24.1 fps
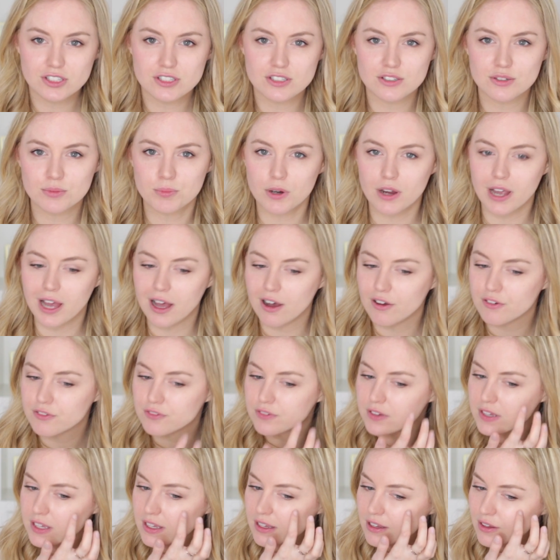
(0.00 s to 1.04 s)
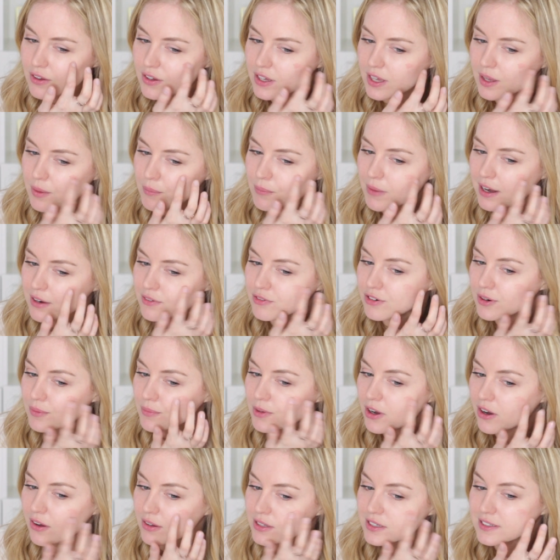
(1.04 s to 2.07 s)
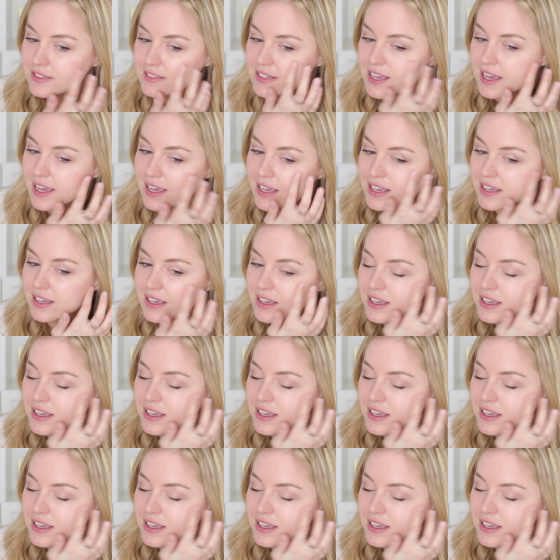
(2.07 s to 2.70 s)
super healthy. You came back from a holiday,